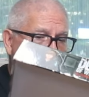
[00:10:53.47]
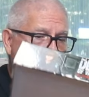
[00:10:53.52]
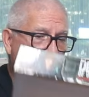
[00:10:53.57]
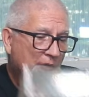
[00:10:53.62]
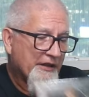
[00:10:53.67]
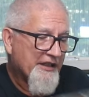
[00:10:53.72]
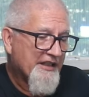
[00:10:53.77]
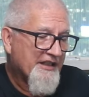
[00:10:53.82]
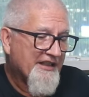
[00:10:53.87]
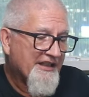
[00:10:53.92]

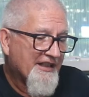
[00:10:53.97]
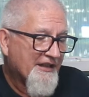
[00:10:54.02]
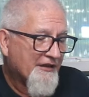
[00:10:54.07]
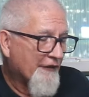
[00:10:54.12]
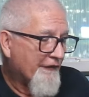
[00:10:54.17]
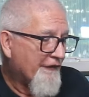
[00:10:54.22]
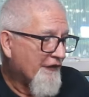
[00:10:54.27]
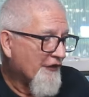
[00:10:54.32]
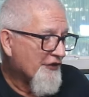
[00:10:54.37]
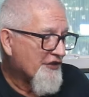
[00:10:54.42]
wanted to get
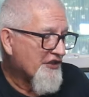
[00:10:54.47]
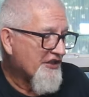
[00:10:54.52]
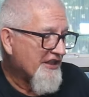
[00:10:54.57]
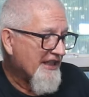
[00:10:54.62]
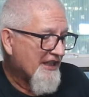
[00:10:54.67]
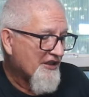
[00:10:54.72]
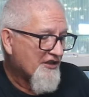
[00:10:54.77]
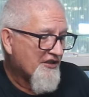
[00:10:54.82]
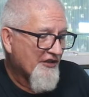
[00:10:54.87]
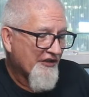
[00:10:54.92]
the full
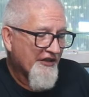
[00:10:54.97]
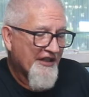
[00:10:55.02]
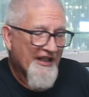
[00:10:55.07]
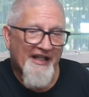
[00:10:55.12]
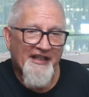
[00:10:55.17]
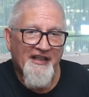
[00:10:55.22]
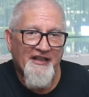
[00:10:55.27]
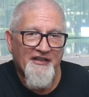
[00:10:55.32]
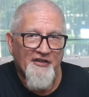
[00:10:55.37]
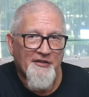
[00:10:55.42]
set so that
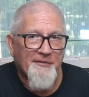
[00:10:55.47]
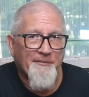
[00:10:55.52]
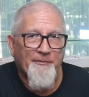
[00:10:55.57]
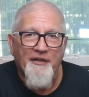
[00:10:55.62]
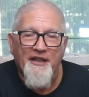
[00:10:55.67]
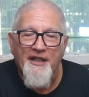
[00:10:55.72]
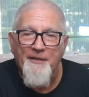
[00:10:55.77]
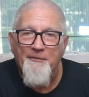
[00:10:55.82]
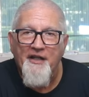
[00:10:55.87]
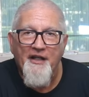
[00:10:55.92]
I could just
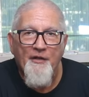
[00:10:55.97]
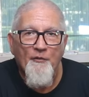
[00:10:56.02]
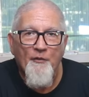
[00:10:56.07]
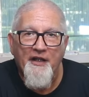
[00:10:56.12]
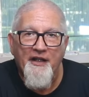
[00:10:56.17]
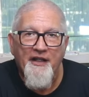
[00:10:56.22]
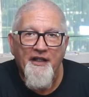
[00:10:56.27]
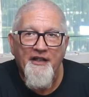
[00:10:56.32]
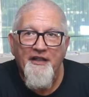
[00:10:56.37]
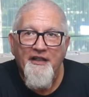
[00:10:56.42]
play my
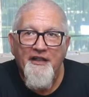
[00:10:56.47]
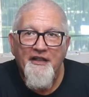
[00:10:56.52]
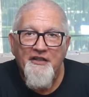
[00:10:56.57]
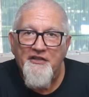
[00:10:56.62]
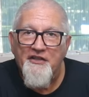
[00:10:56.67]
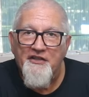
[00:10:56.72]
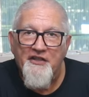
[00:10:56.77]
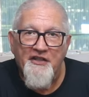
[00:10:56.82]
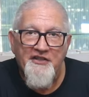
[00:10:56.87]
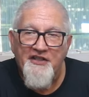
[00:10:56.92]
way
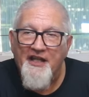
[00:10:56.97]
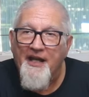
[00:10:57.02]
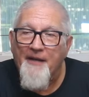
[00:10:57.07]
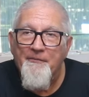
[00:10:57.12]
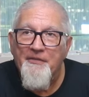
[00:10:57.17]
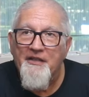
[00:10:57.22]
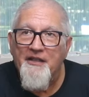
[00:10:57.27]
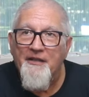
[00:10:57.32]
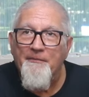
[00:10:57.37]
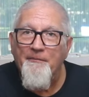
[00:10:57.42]
to the
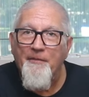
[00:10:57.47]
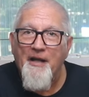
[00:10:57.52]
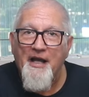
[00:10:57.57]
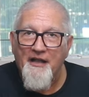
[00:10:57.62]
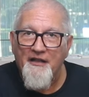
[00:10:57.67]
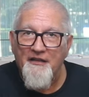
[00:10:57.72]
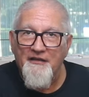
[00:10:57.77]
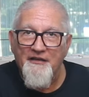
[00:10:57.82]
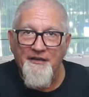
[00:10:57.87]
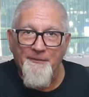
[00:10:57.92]
zombie
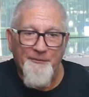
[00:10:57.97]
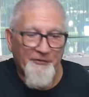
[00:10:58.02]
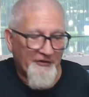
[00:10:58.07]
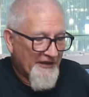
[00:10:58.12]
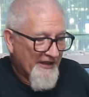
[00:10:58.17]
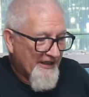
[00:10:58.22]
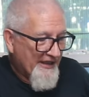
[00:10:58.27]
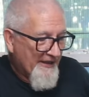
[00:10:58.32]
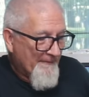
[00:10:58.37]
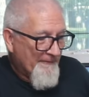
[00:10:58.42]

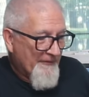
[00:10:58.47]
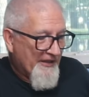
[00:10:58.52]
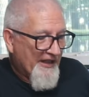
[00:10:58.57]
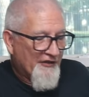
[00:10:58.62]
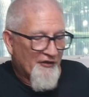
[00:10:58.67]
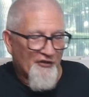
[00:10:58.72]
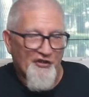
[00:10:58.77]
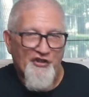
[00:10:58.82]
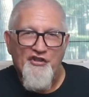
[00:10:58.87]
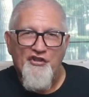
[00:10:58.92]
apocalypse
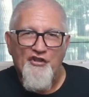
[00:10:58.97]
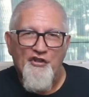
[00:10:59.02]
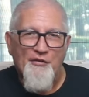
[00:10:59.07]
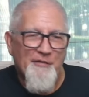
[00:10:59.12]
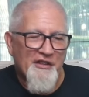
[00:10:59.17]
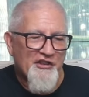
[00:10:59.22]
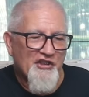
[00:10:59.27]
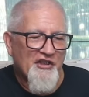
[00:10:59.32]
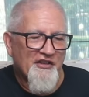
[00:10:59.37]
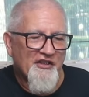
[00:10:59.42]
and there's so
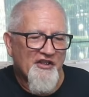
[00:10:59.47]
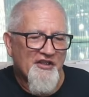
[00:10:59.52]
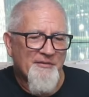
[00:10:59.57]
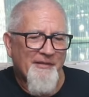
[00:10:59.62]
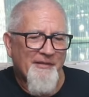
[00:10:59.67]
much in this